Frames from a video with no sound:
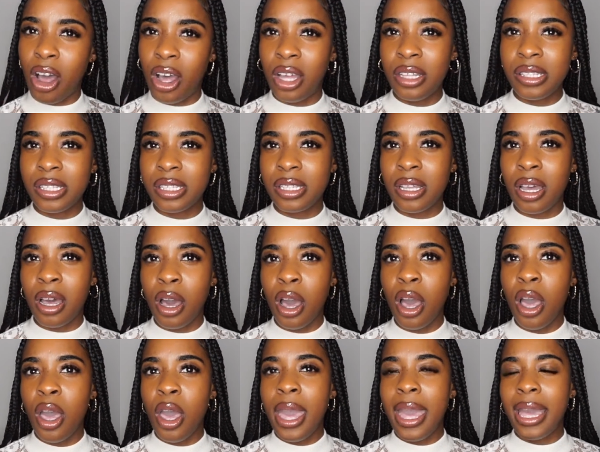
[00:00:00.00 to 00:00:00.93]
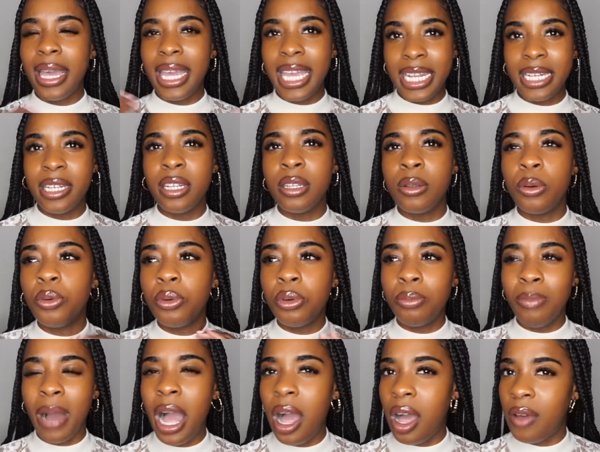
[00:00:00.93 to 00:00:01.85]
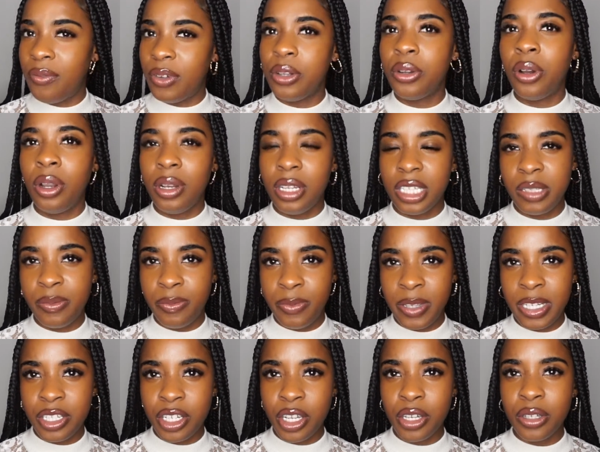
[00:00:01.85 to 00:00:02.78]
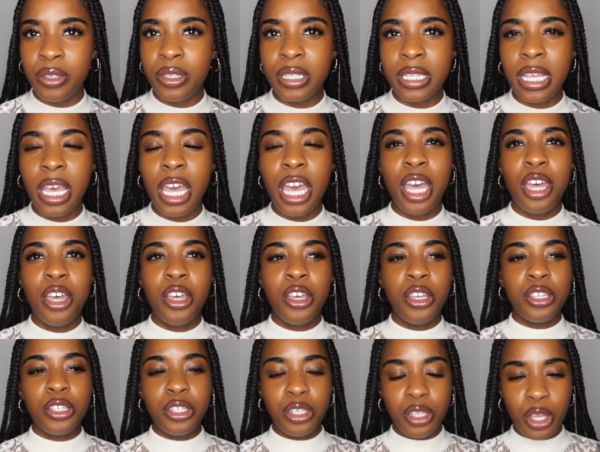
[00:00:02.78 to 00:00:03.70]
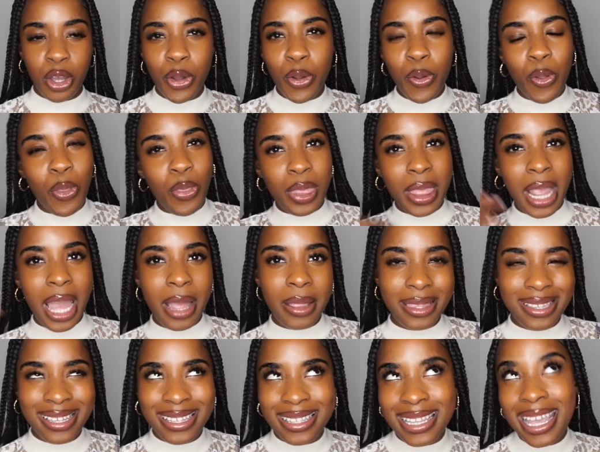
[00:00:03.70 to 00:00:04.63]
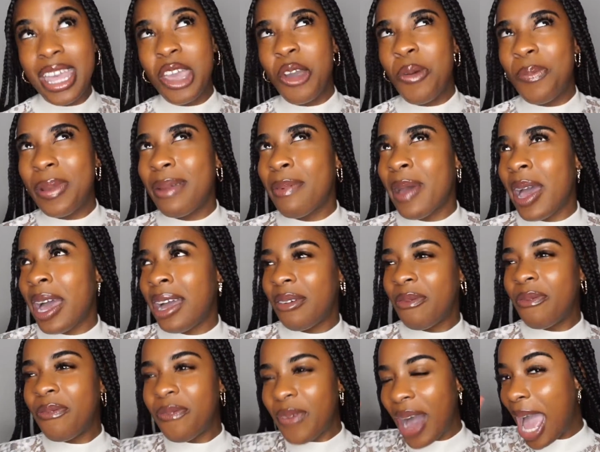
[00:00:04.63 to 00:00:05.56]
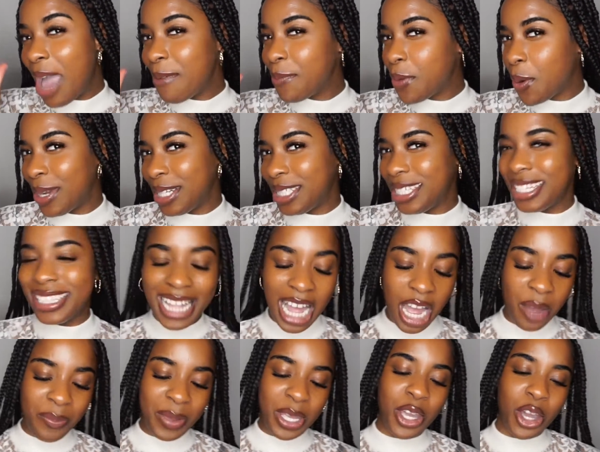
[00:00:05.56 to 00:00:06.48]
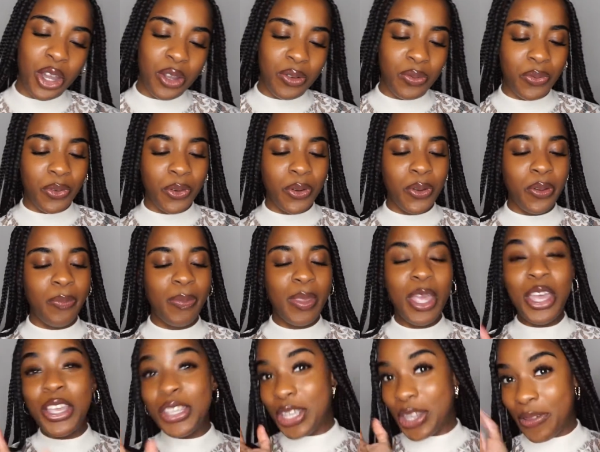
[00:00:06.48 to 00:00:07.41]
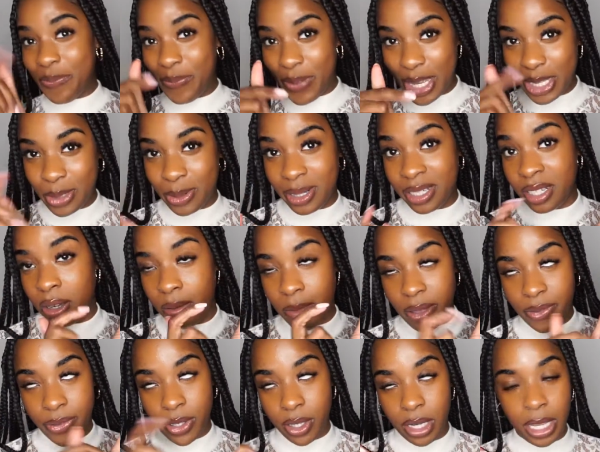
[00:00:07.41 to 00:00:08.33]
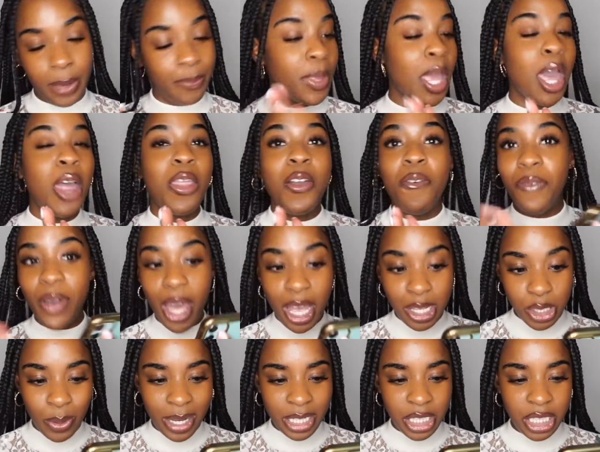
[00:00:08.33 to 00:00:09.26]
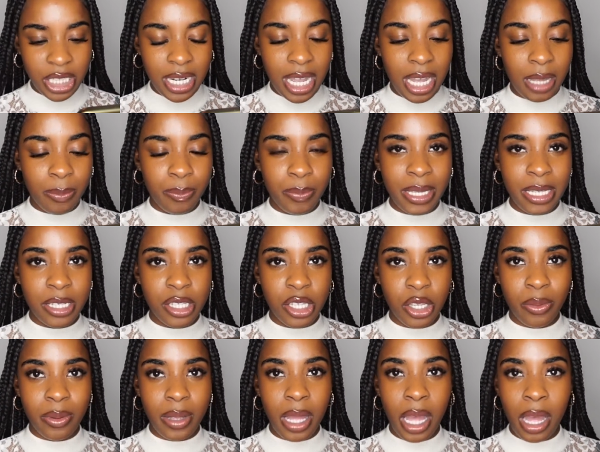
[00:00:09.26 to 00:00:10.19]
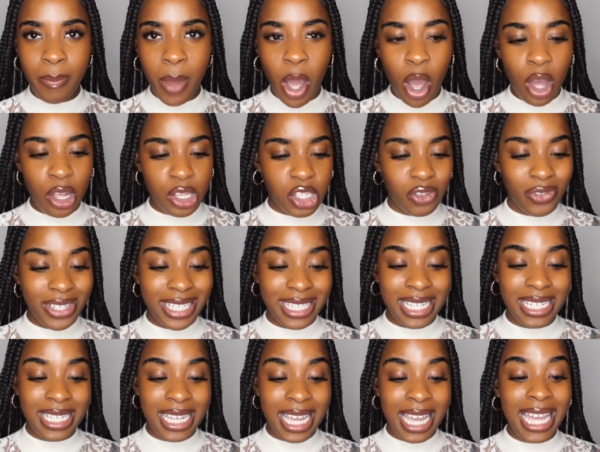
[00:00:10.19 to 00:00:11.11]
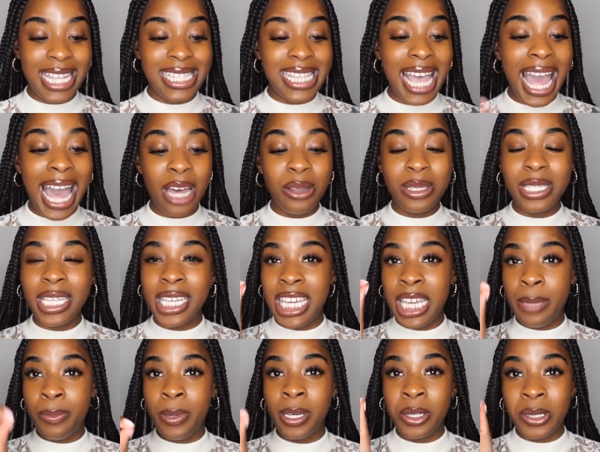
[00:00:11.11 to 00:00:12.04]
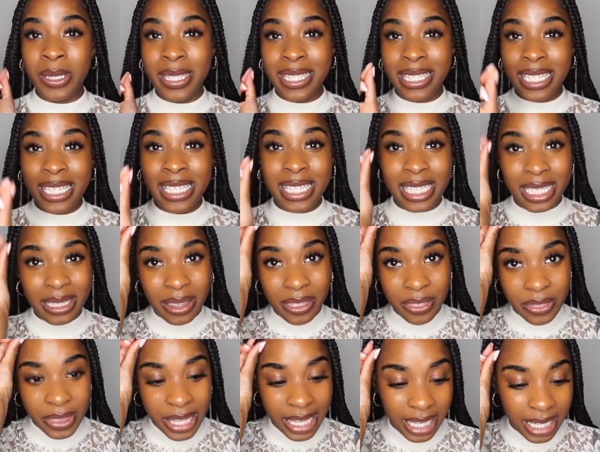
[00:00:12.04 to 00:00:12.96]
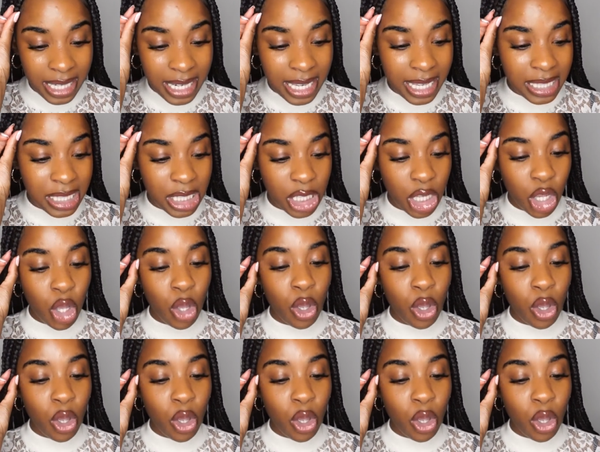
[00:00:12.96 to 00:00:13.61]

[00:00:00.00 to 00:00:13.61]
answer in all my other knotless videos. So today it'll be about 5 questions that I'll be going through. So the first question, I got my phone here. The first question that I'll be answering today is how to keep a consistent thickness